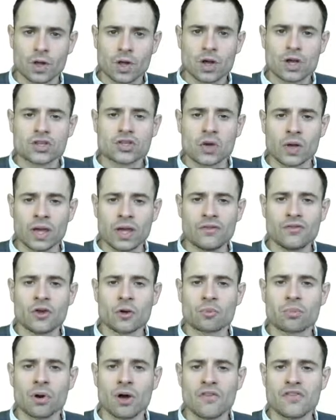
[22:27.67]
So if your
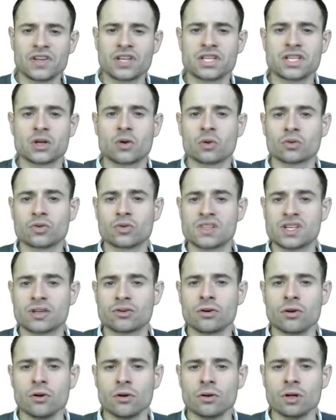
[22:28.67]
profit is equal to
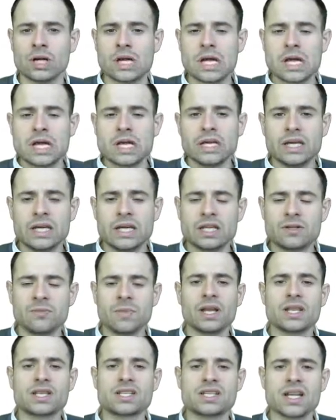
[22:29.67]
zero, it
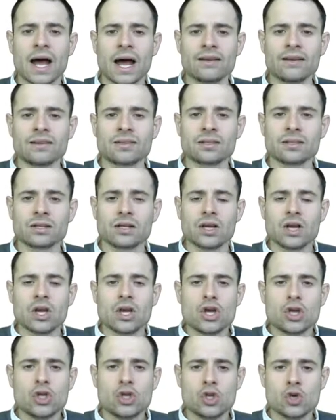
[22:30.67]
means that
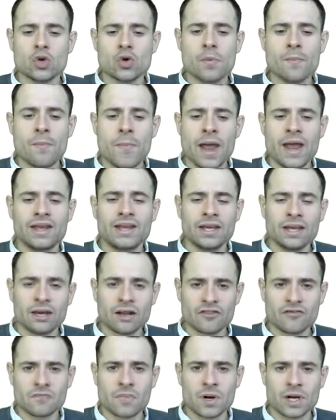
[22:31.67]
you made
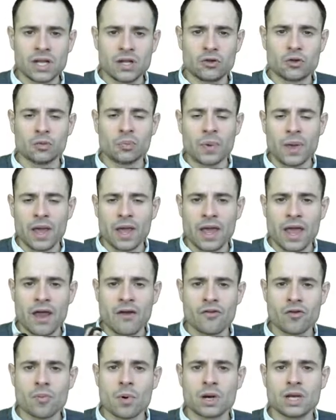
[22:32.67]
enough money to pay
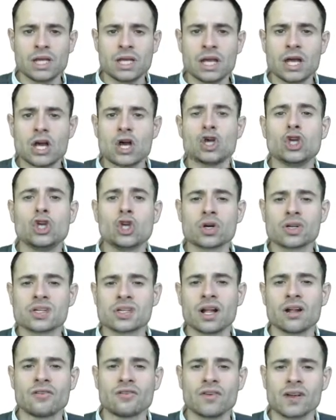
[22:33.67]
everybody,
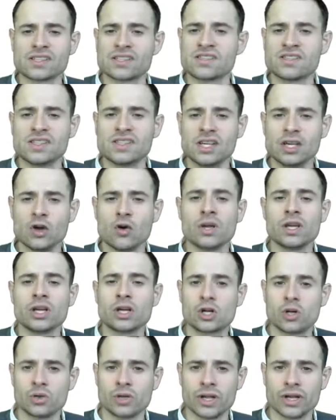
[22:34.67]
yourself as a CEO
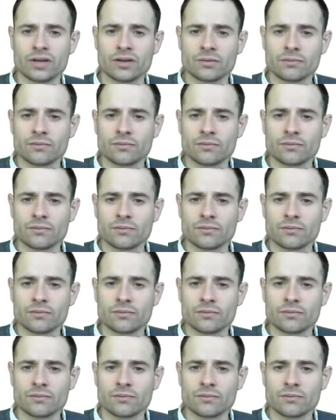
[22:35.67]
included.